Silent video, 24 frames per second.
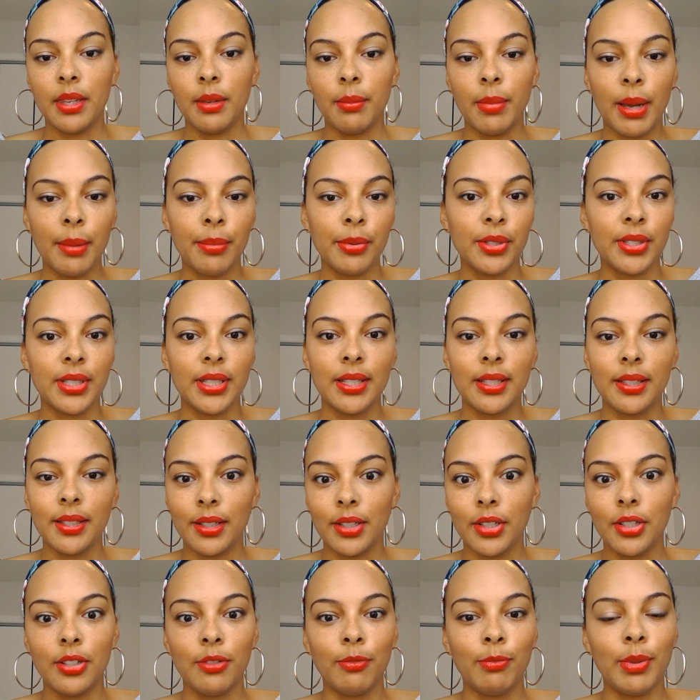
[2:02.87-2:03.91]
and the Bible says
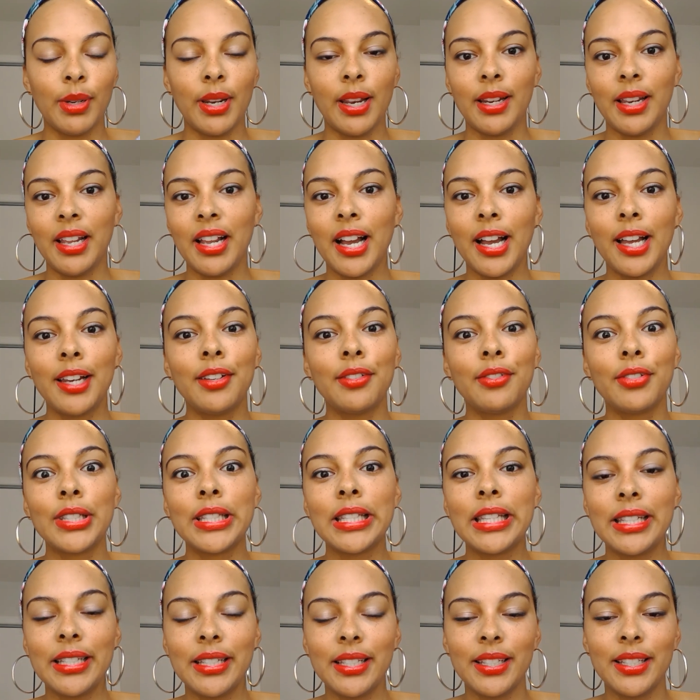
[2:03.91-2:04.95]
it could have been any kind of
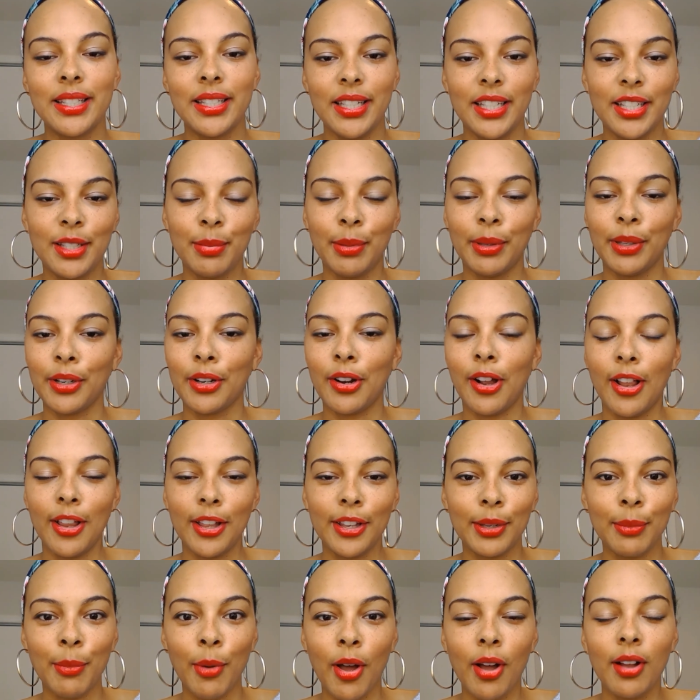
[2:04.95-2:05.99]
skin disease, but they're
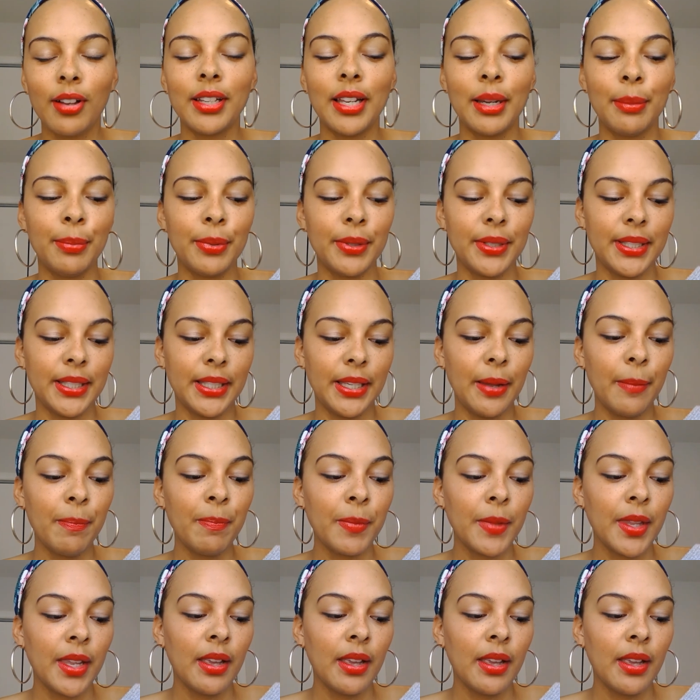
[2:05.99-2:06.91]
calling them all leprosy.